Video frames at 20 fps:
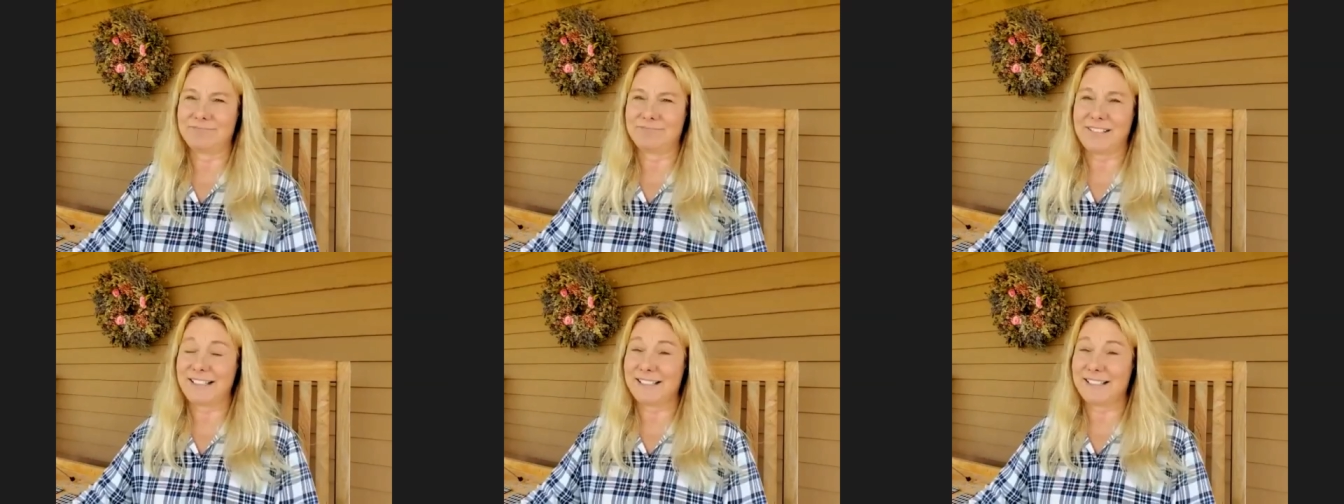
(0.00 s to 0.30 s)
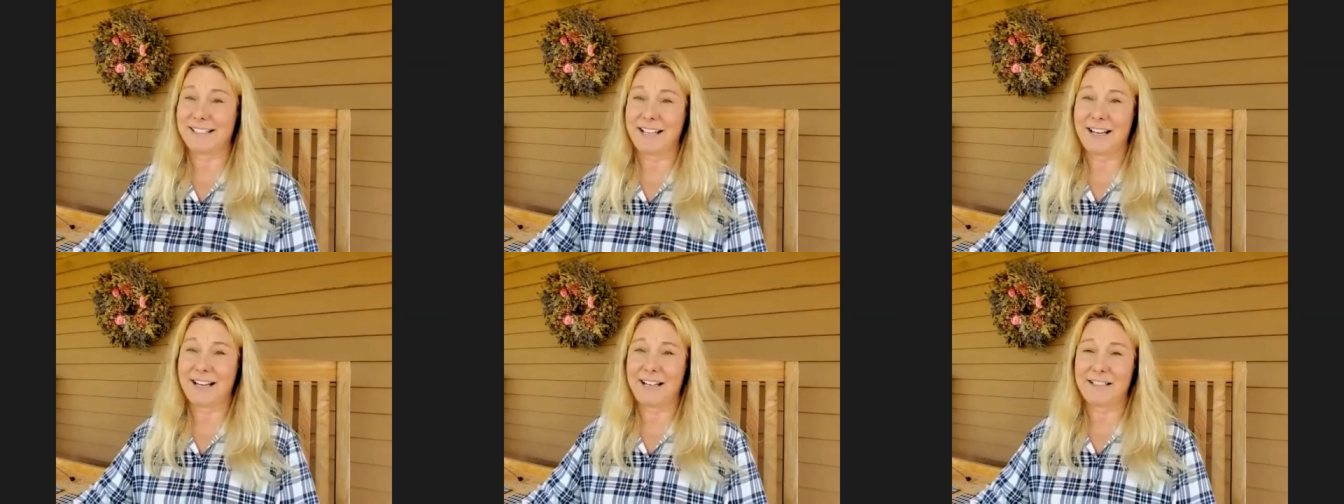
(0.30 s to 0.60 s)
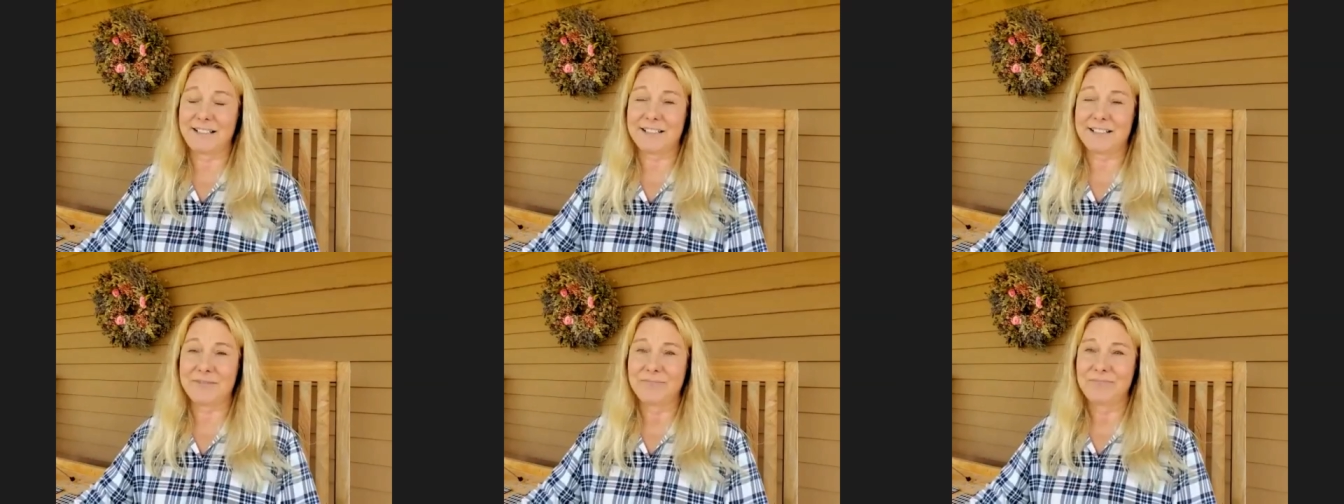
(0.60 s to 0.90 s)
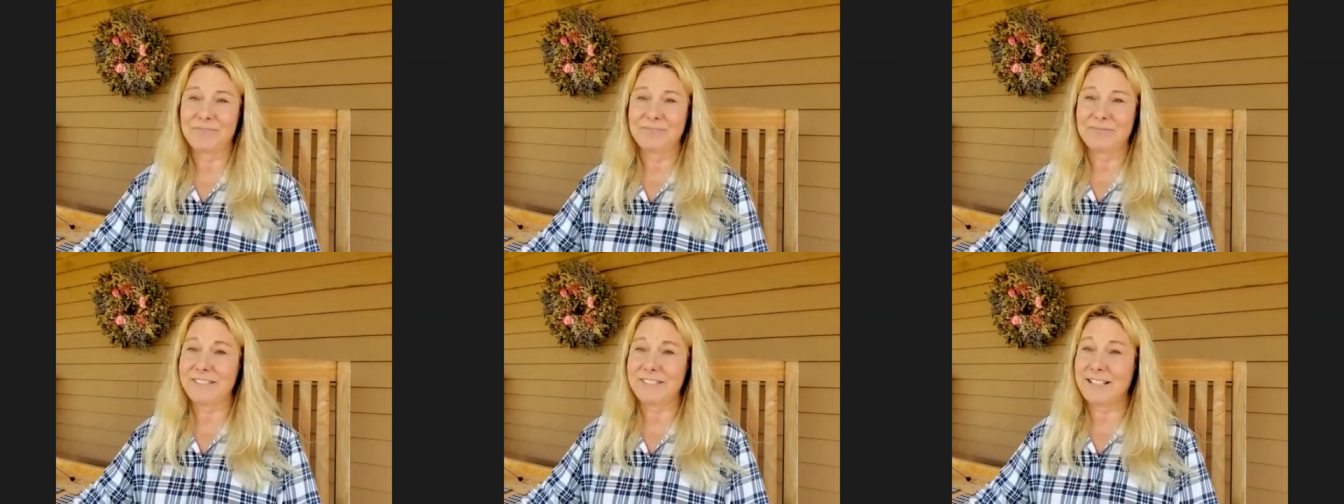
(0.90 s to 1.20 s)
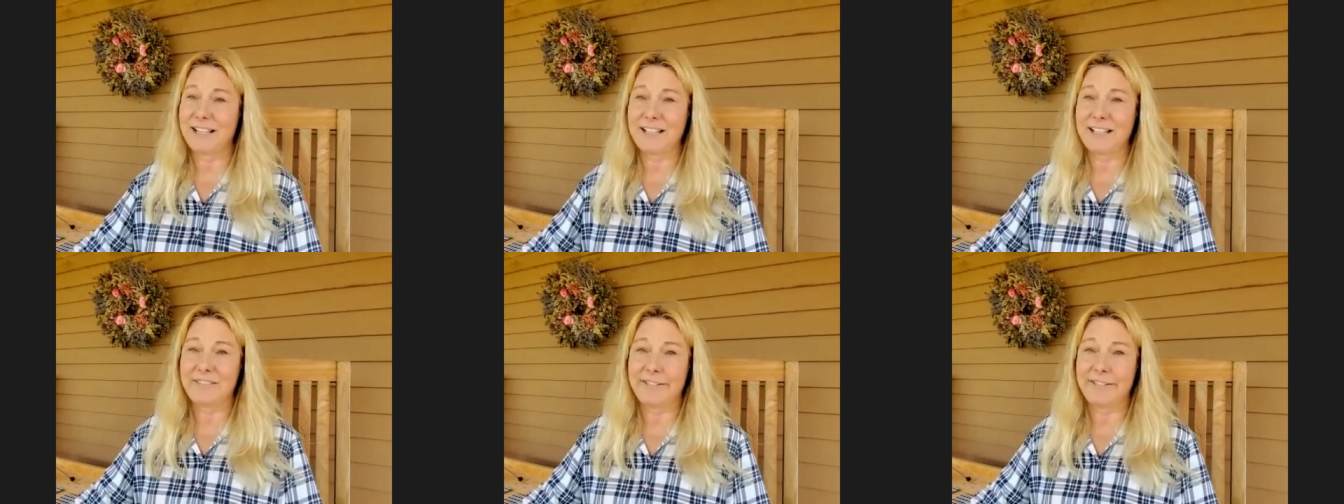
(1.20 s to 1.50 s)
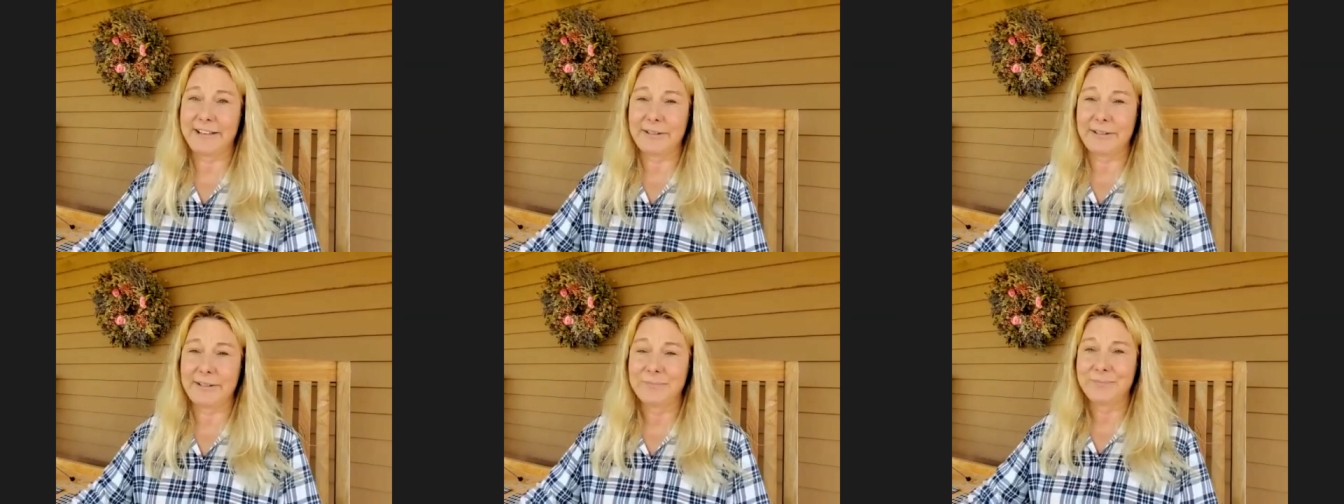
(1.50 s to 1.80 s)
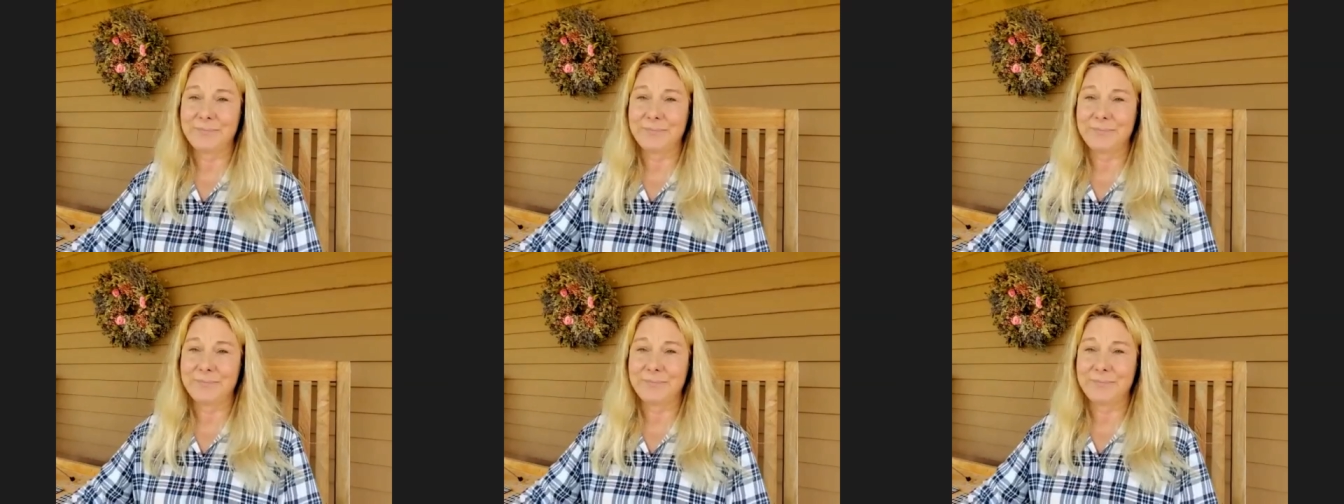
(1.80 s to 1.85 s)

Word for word: that's the end of it.